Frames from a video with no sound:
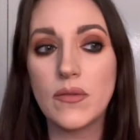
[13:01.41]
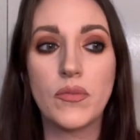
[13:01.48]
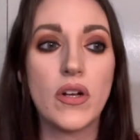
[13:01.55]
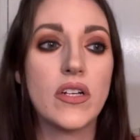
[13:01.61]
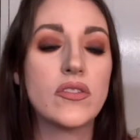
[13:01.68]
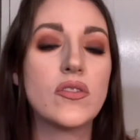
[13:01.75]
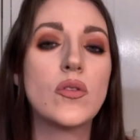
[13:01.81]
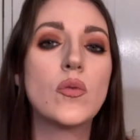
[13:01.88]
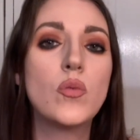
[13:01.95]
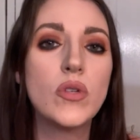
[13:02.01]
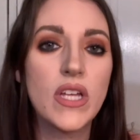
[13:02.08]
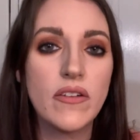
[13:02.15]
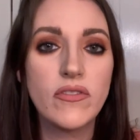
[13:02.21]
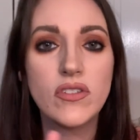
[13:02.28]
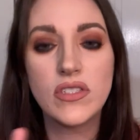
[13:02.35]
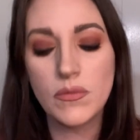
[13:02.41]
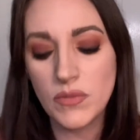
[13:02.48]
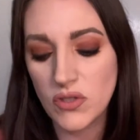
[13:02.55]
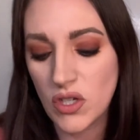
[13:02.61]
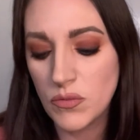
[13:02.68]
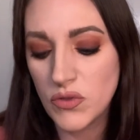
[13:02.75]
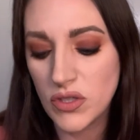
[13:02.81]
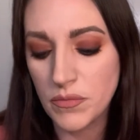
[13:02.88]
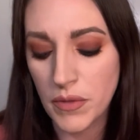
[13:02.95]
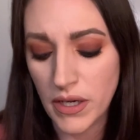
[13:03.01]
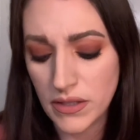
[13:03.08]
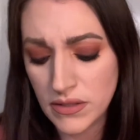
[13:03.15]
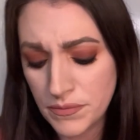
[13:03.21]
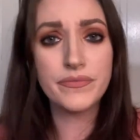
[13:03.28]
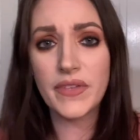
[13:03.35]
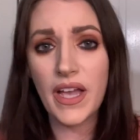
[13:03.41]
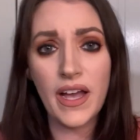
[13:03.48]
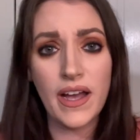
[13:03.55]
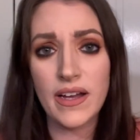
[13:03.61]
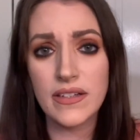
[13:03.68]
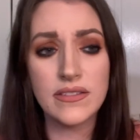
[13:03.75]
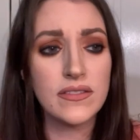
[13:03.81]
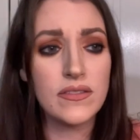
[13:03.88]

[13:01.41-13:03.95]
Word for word: products, or whatever subscription box has.